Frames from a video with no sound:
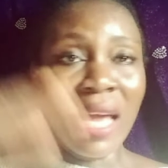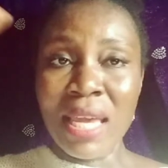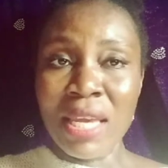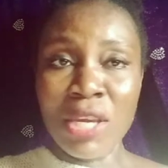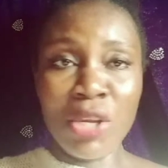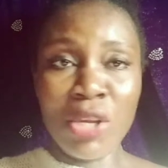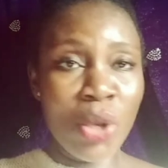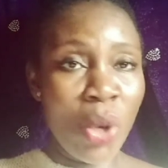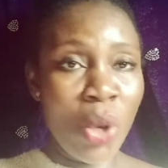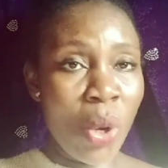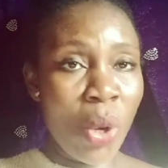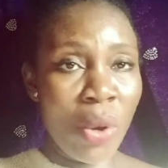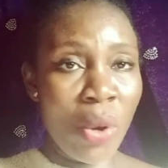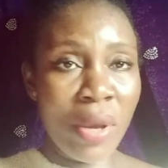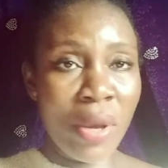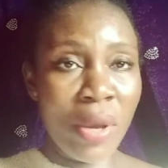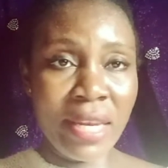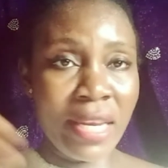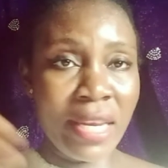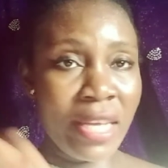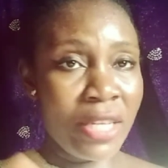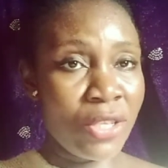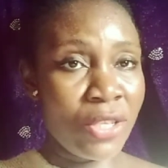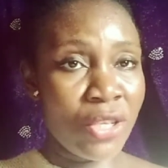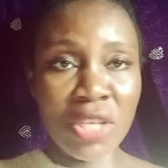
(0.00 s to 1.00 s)

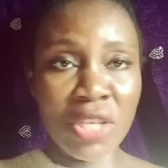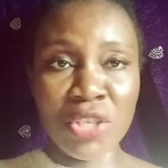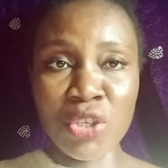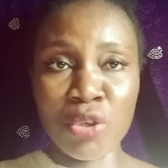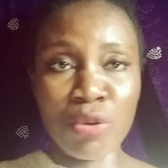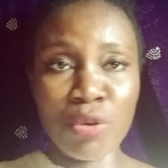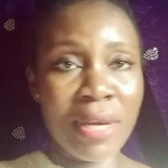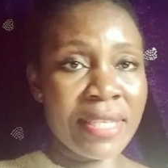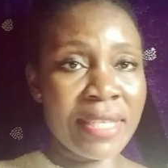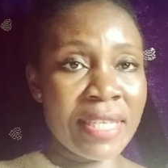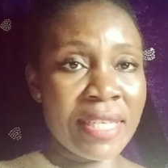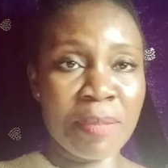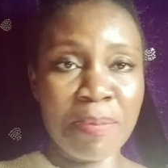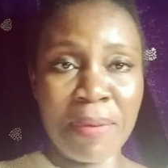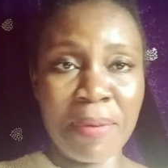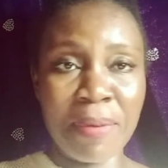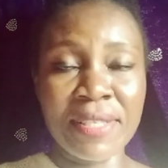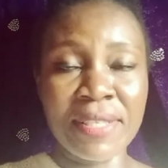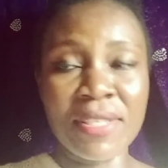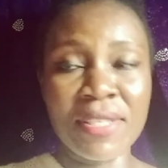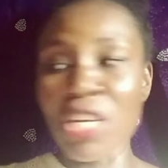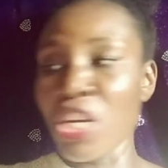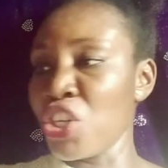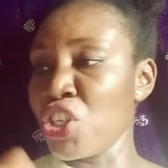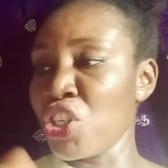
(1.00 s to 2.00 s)
in industrial
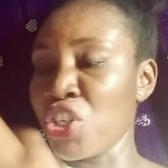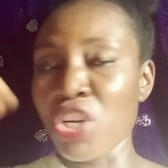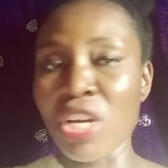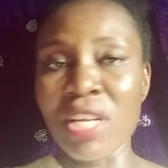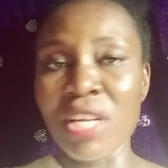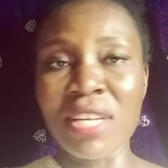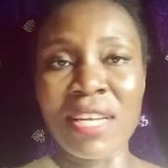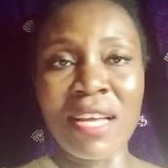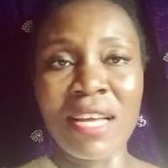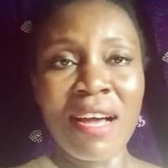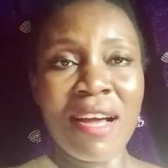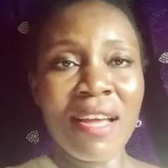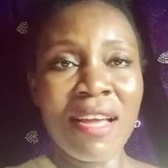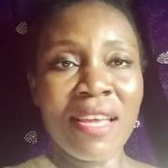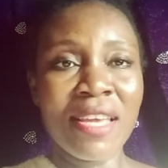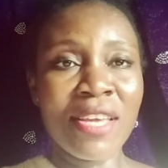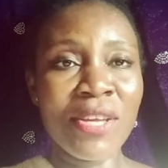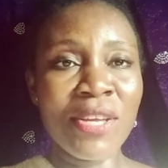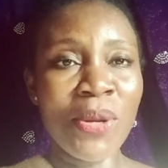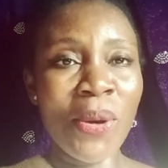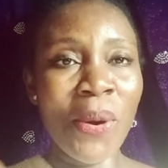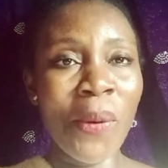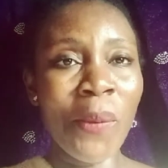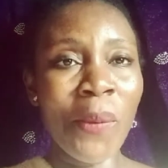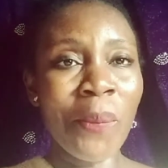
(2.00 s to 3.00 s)
dispensation,
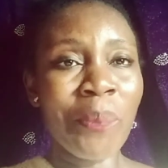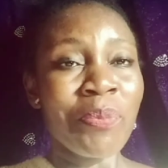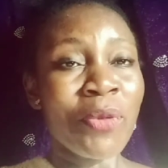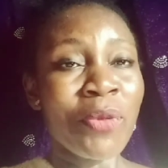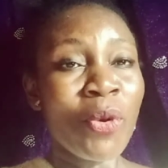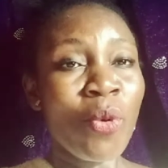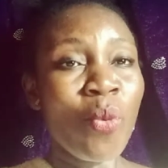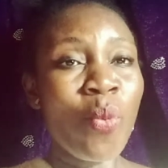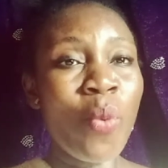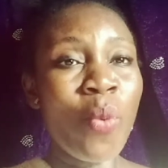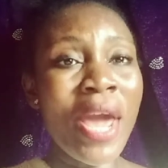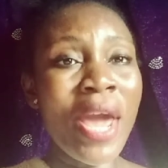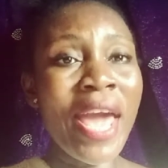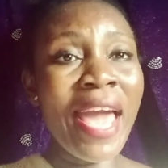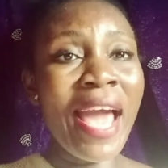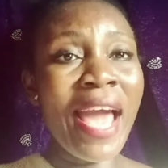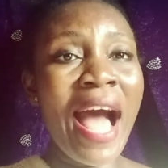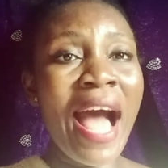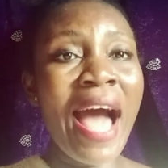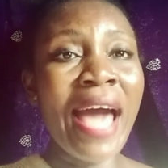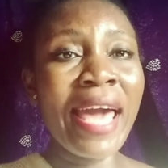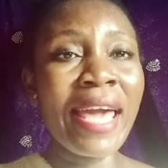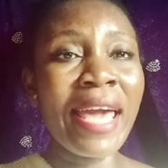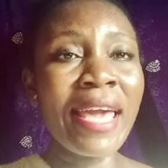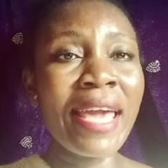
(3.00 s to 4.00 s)
We
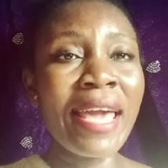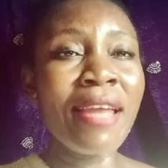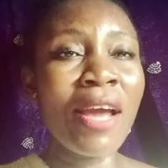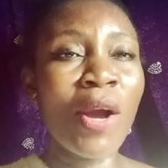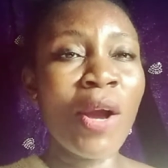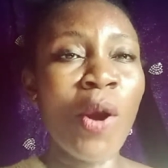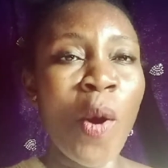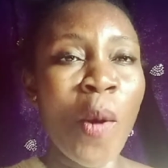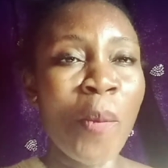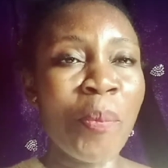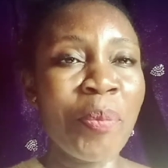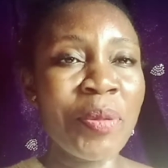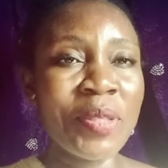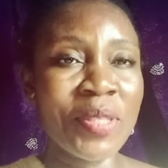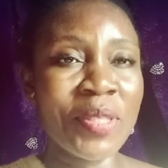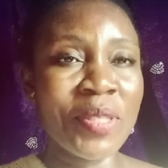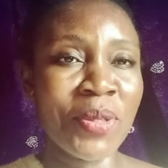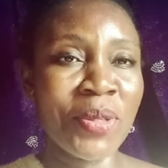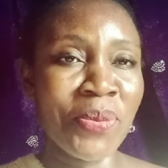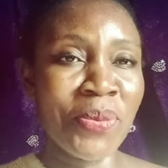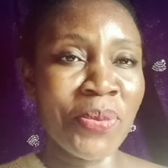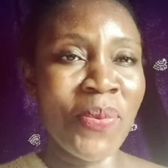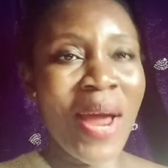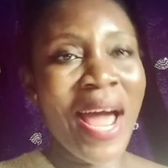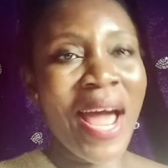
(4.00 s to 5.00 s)
are in a
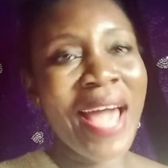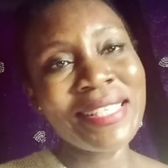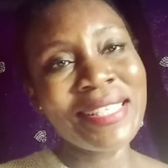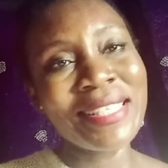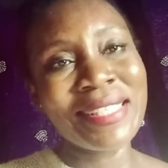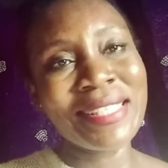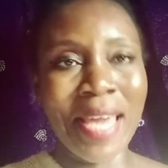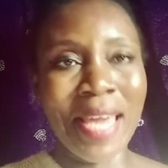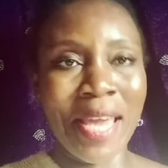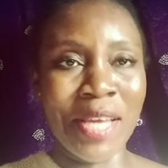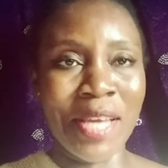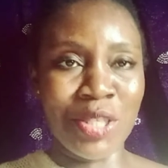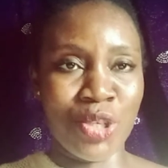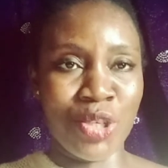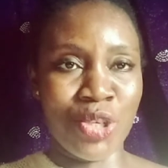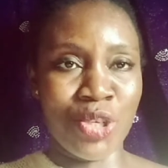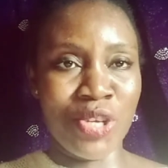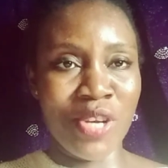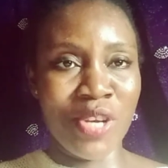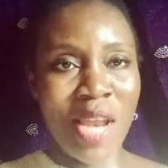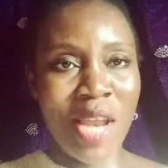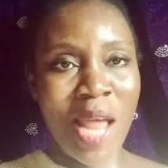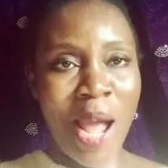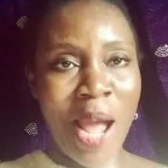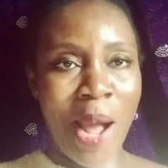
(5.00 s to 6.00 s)
computerized age
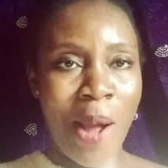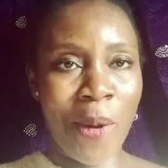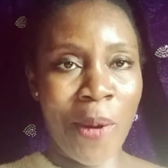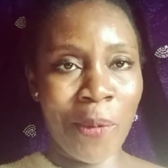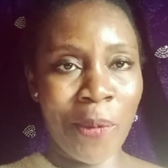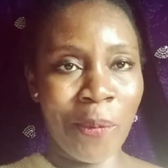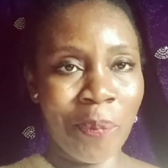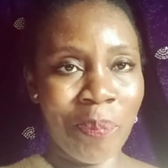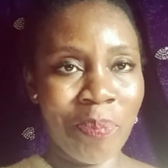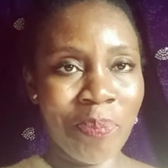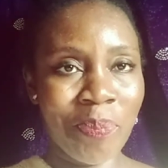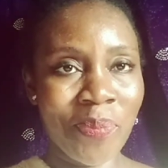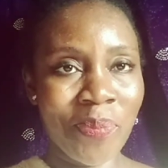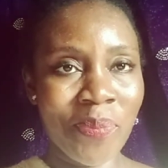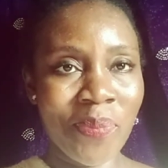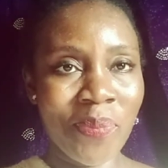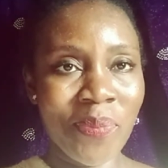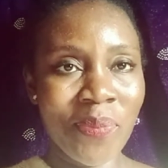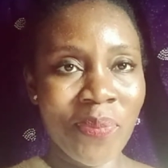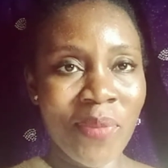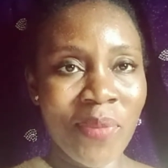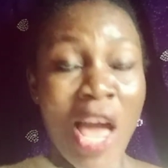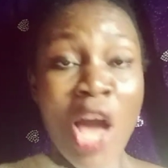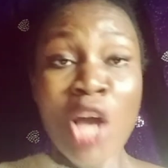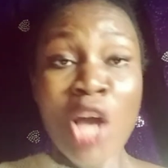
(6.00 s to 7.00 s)
now.
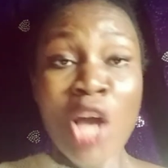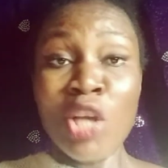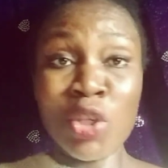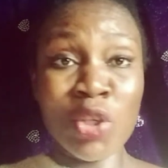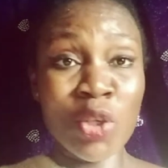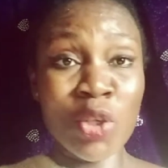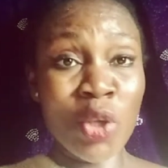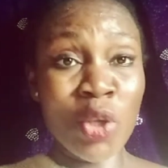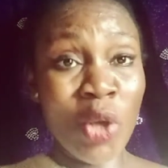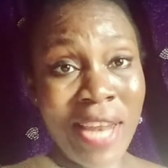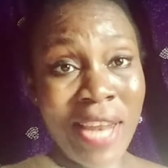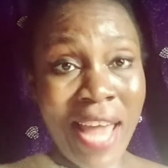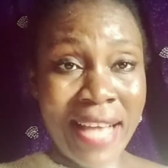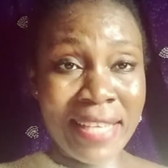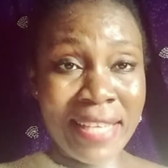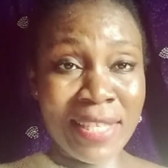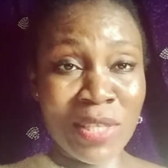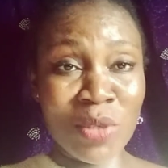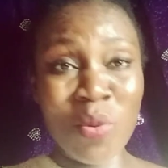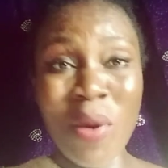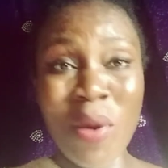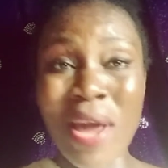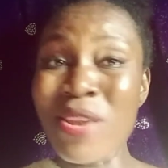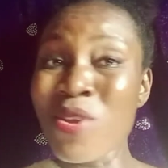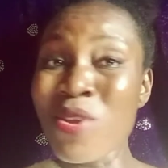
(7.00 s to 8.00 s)

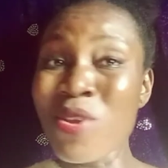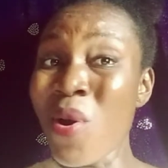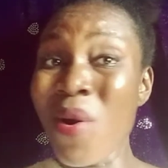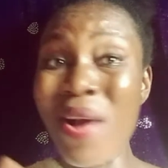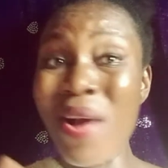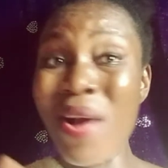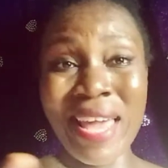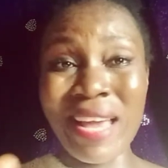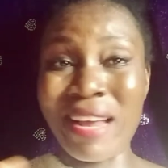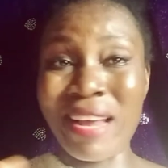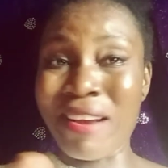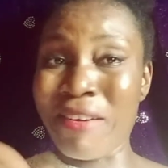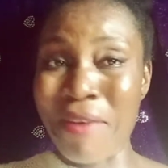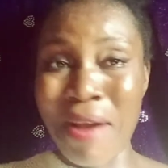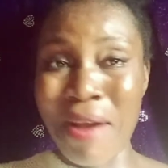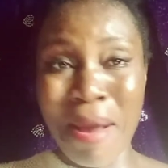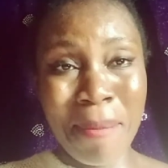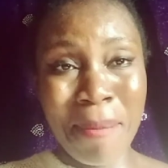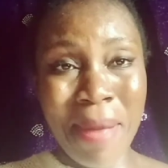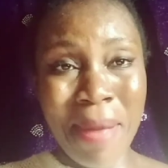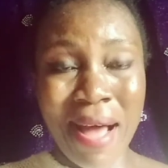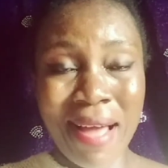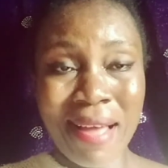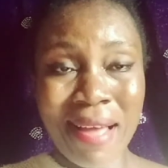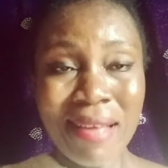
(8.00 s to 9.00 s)
Soonest, when you are a
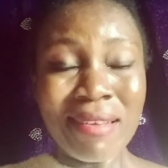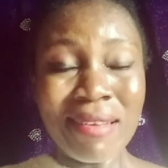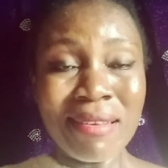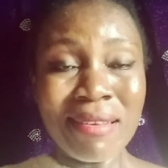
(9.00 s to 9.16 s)
grandma,